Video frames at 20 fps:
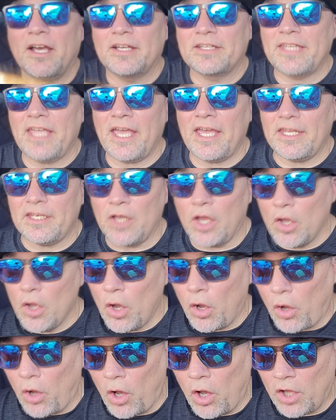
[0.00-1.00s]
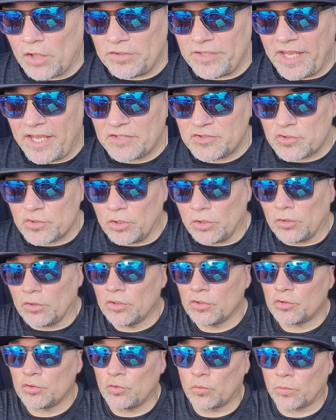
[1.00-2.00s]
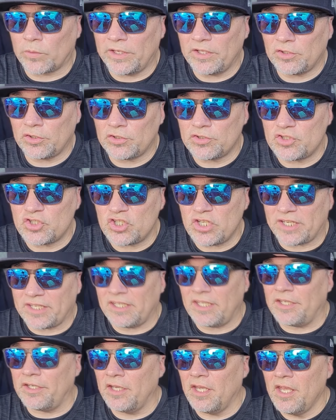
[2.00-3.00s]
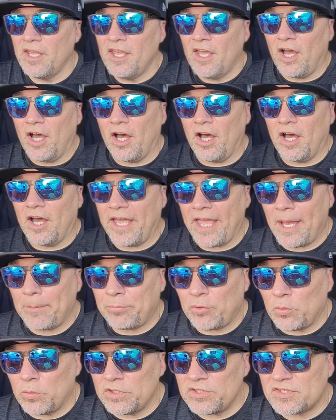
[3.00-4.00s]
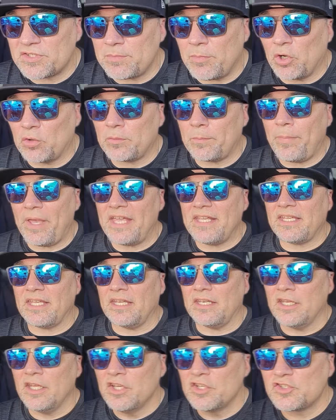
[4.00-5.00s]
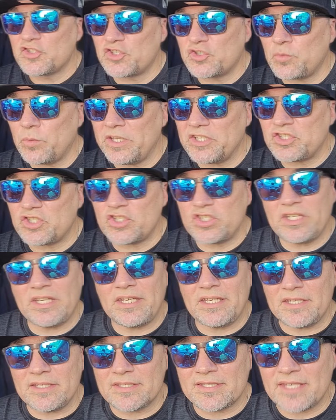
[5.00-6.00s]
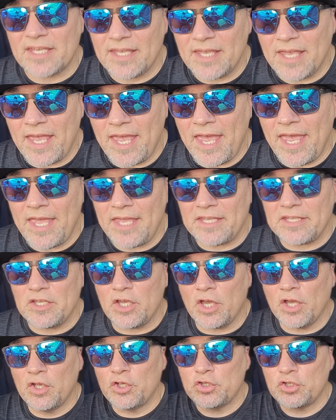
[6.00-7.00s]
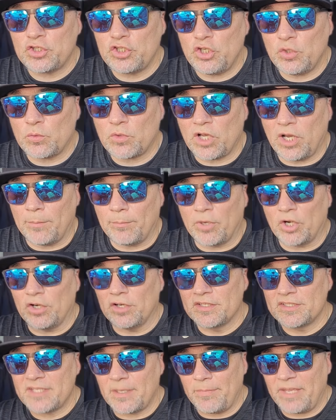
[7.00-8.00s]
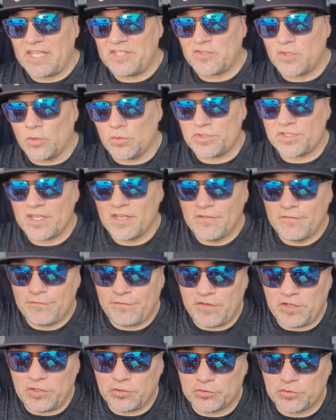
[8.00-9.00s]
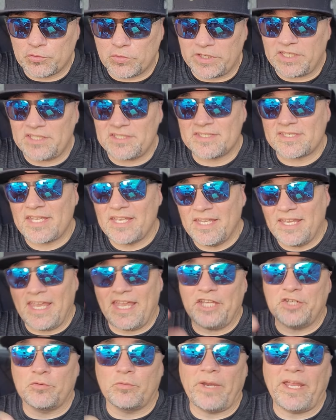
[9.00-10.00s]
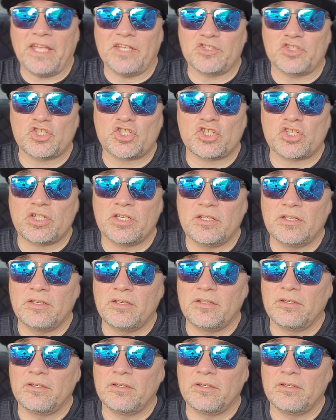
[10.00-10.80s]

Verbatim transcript: Again, all natural grilled chicken, uh, applewood smoked bacon, Swiss cheese, egg, cucumber, tomatoes, field greens, and ranch.